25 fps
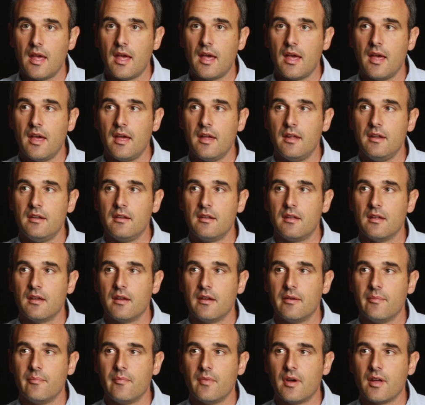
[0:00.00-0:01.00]
And
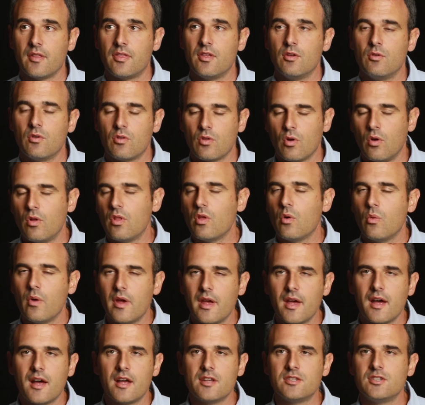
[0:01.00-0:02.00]
I think with all the
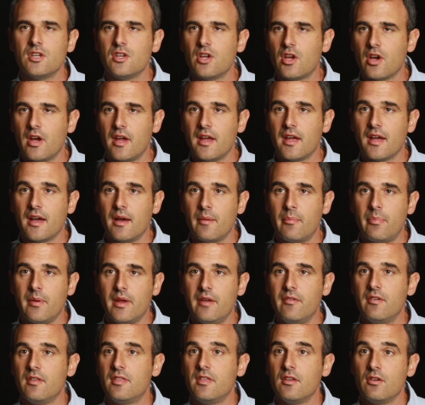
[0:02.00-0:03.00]
warehousing going up,
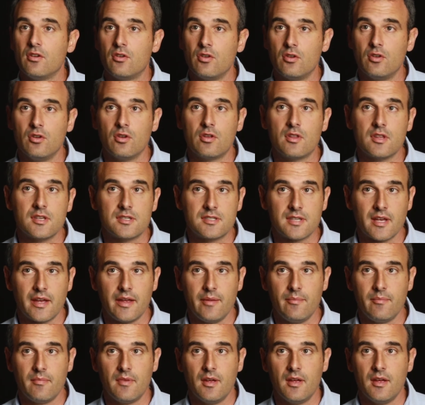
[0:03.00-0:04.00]
everything could look the
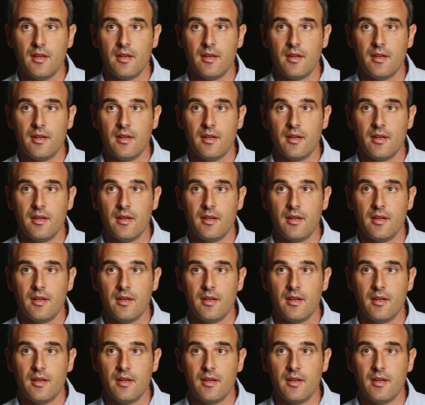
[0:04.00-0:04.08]
same.